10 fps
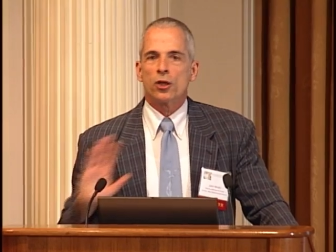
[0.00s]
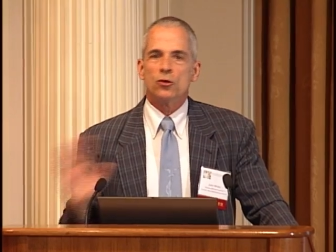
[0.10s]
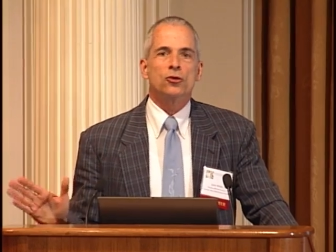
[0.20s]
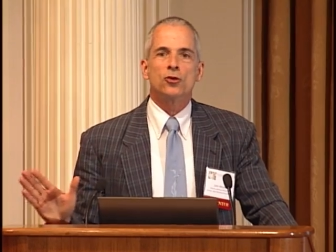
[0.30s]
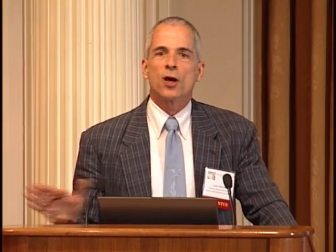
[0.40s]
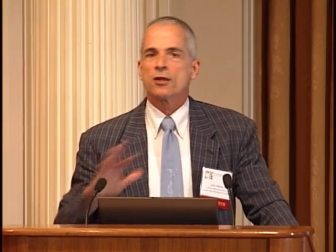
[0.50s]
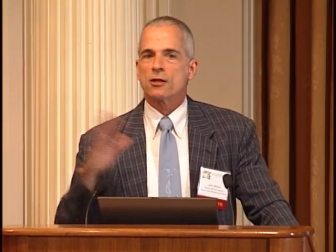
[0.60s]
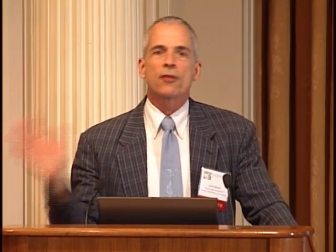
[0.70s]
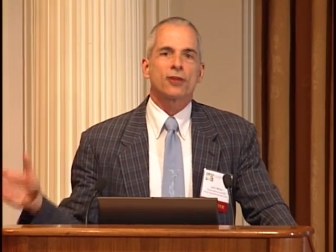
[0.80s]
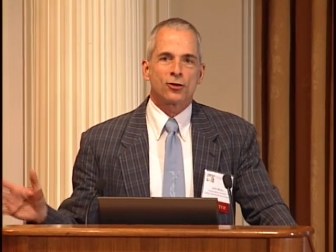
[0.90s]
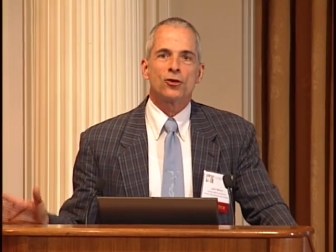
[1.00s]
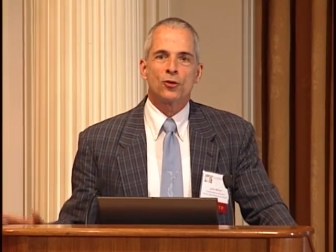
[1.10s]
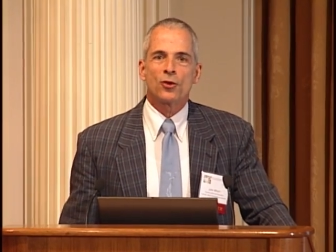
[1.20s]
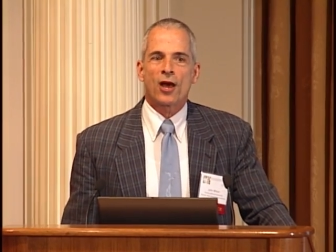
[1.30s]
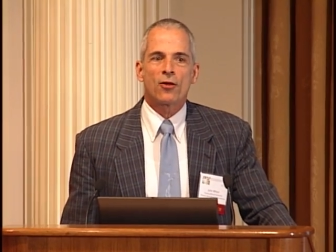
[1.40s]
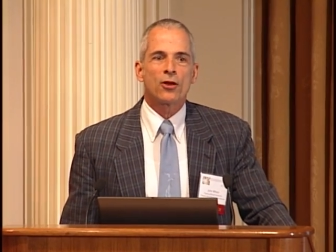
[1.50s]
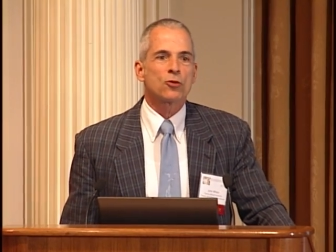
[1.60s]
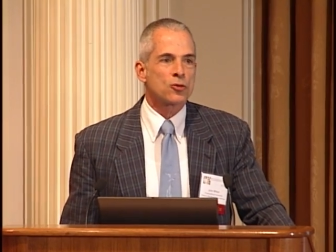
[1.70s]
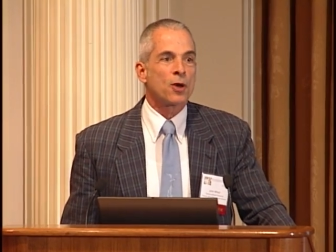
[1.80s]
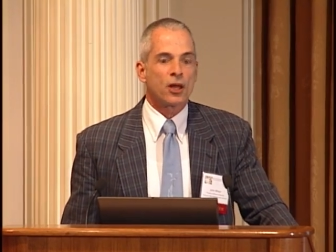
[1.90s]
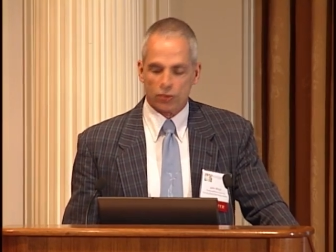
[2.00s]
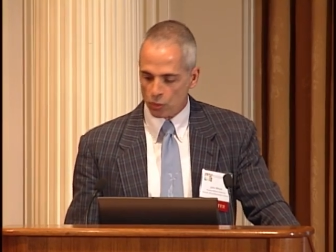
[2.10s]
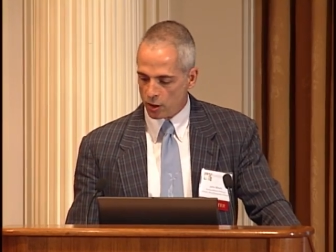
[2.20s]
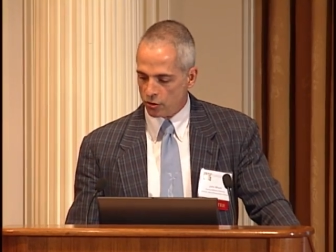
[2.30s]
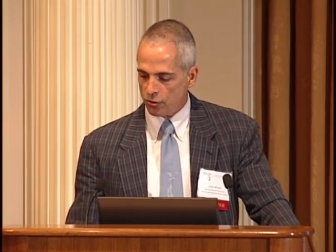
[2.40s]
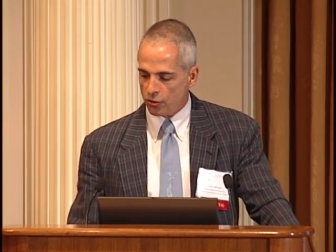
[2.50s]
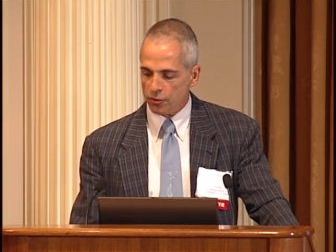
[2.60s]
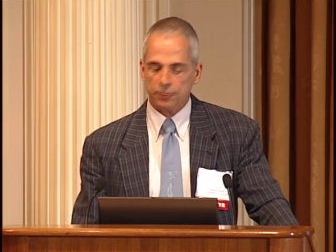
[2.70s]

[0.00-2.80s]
you do has nothing to do with how they respond to what you do.